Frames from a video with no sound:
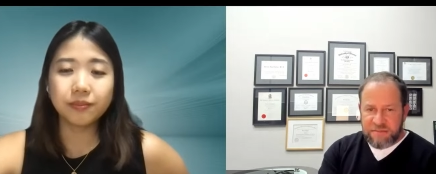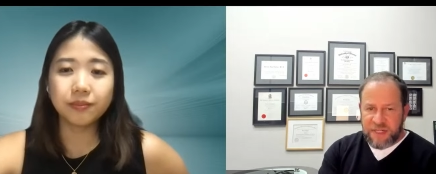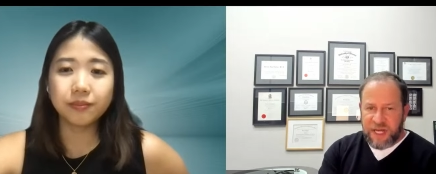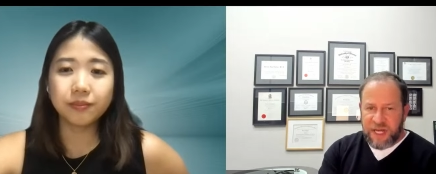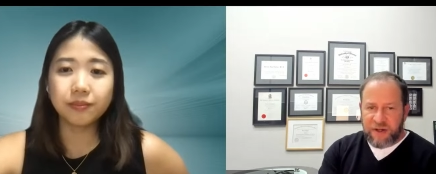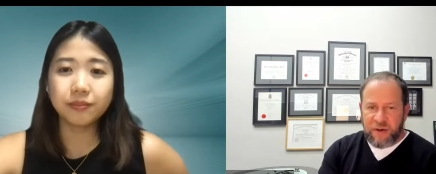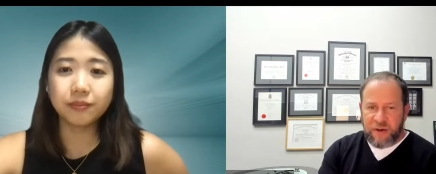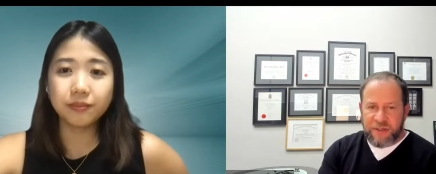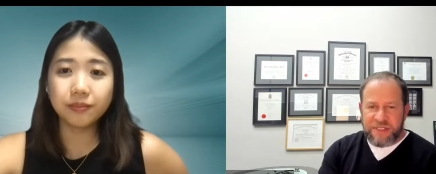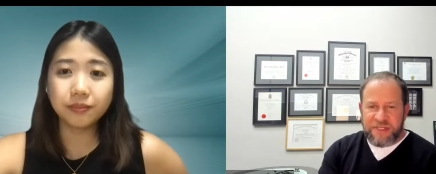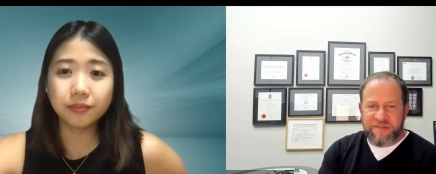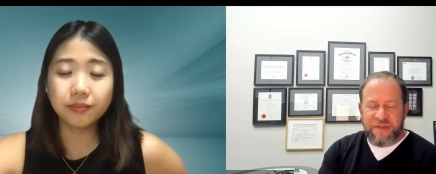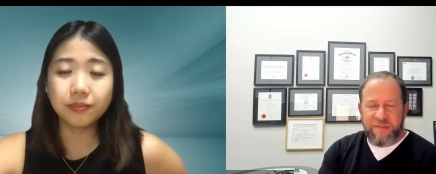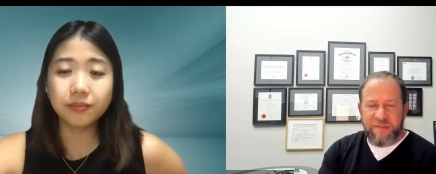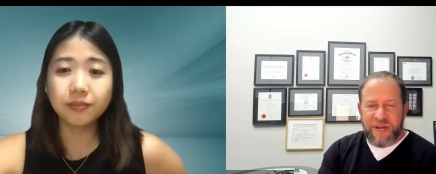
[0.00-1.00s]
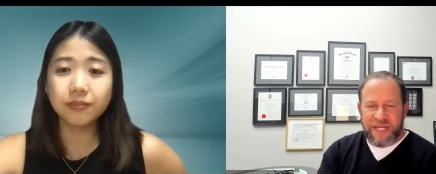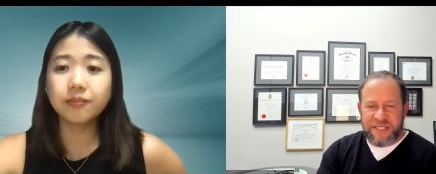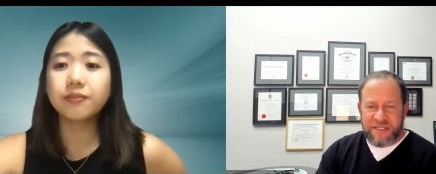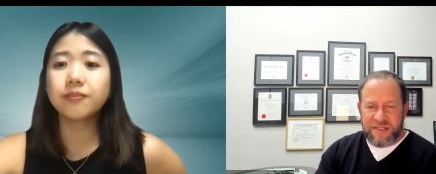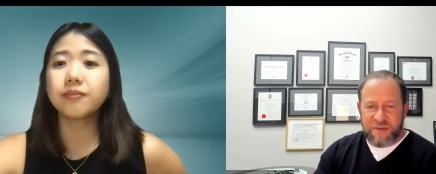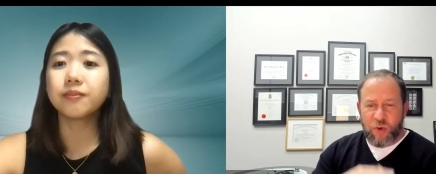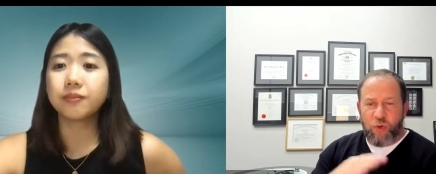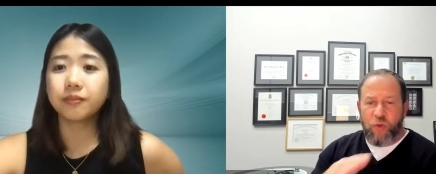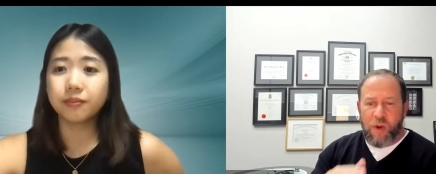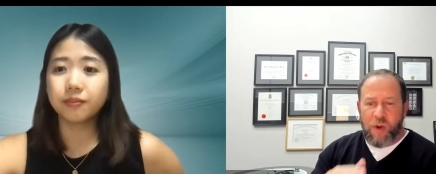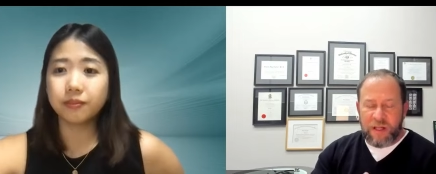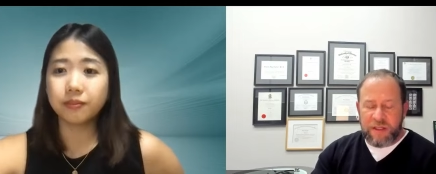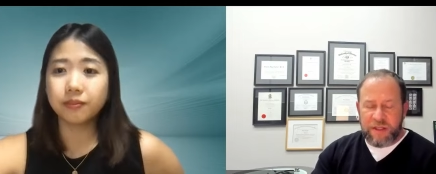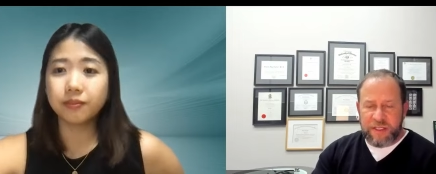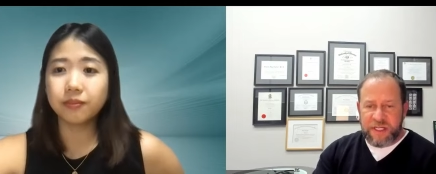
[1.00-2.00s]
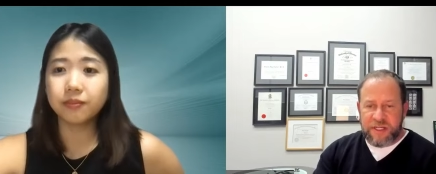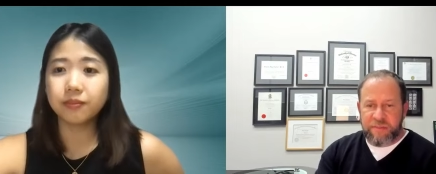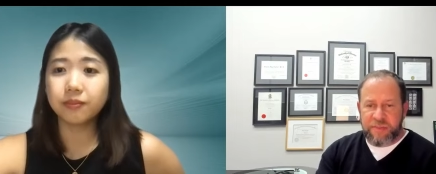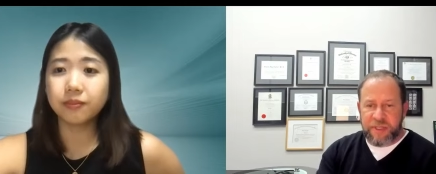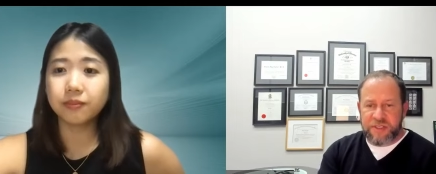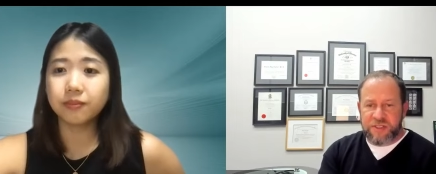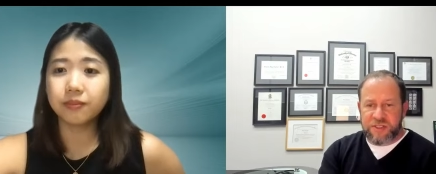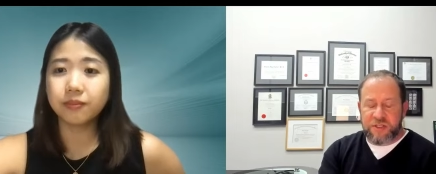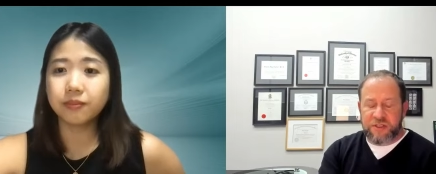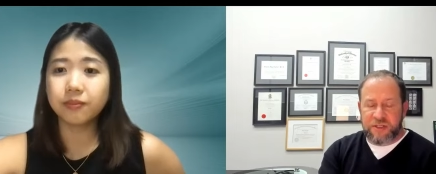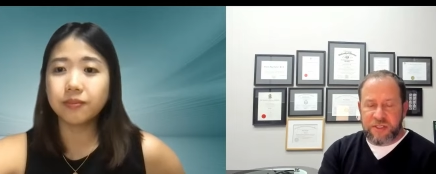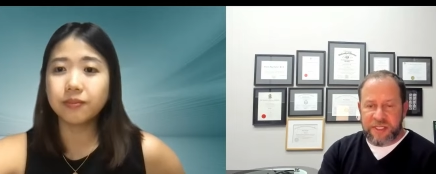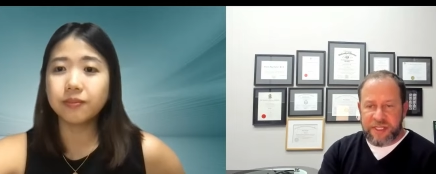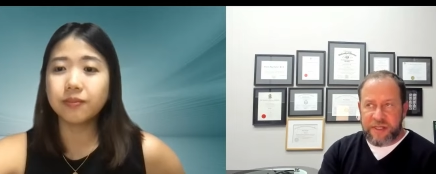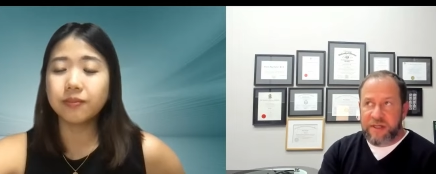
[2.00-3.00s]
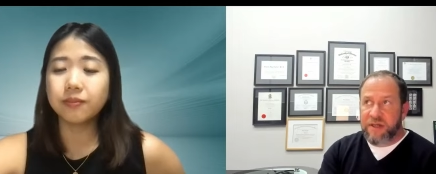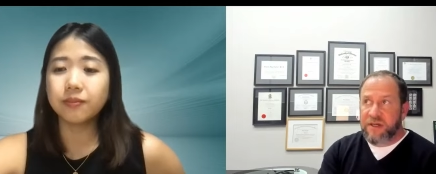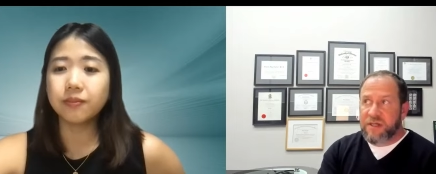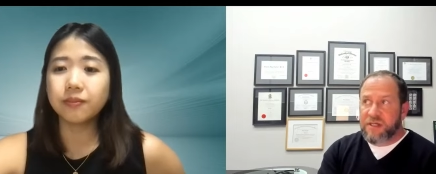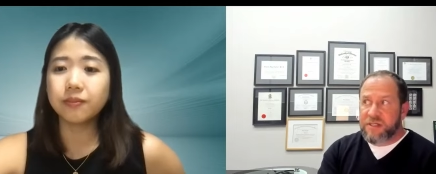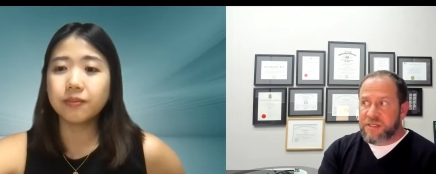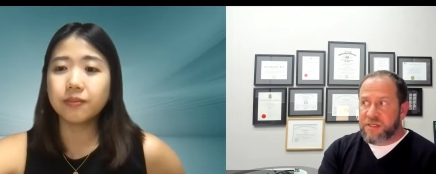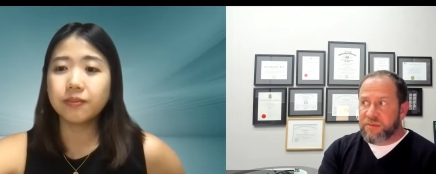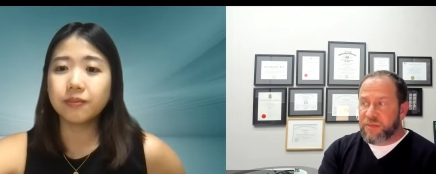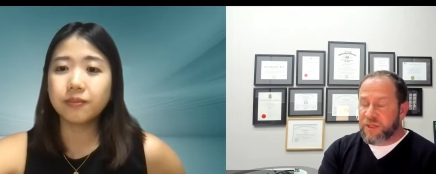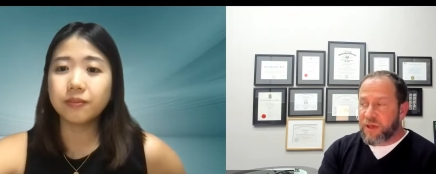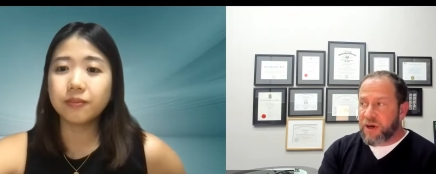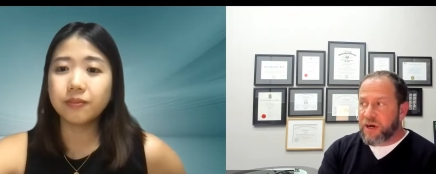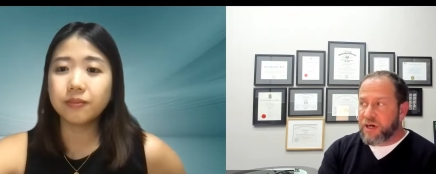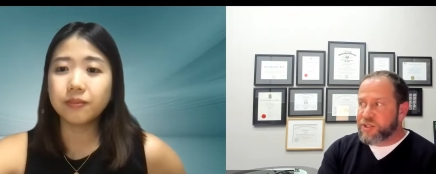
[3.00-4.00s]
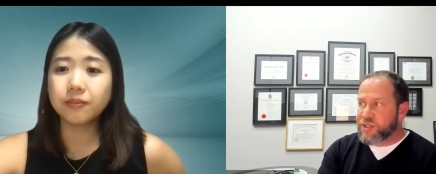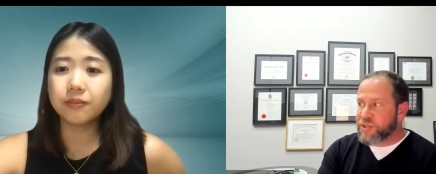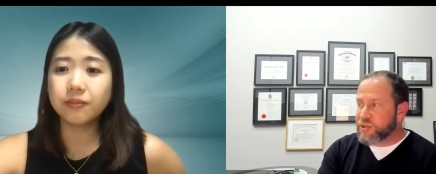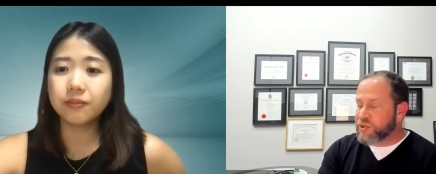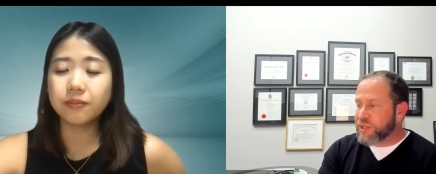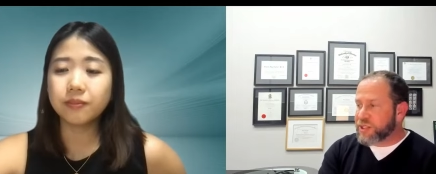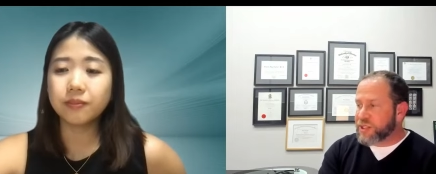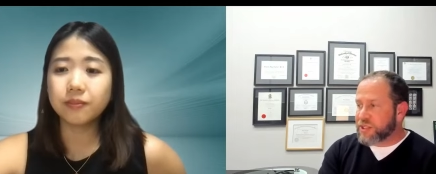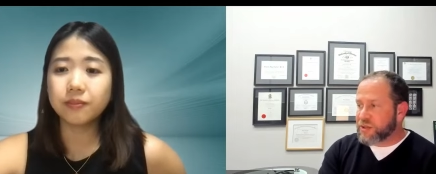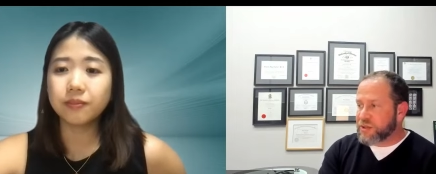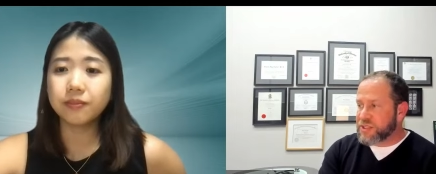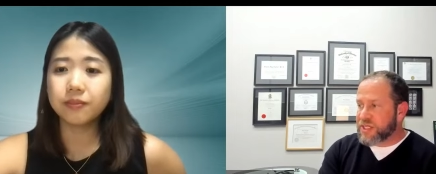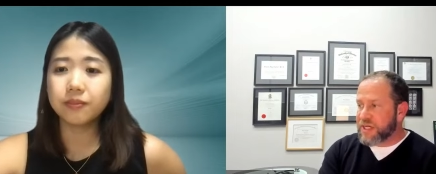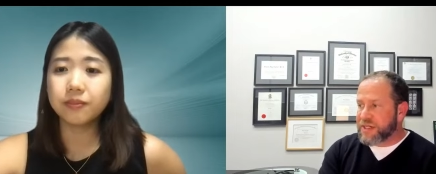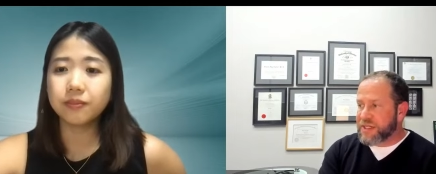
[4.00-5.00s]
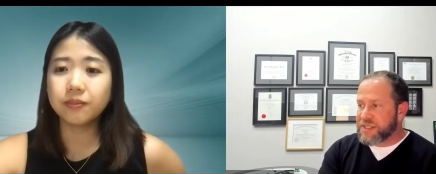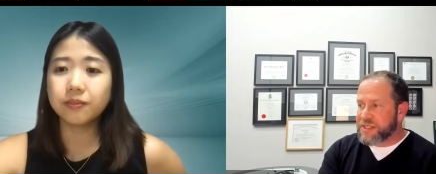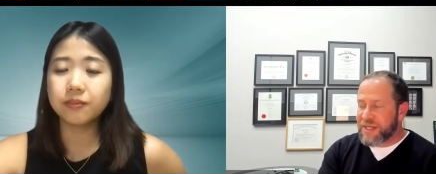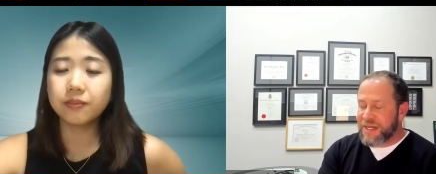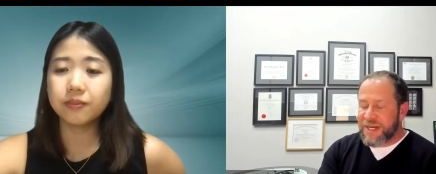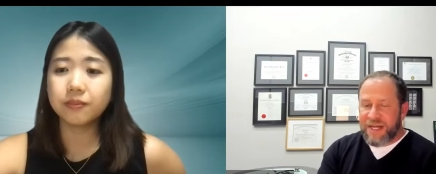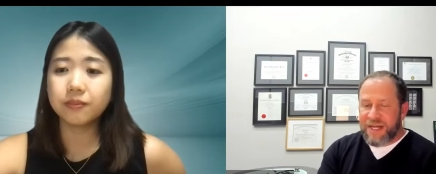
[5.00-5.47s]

Speaker 1: not always of the best quality, but certainly some large nutritional studies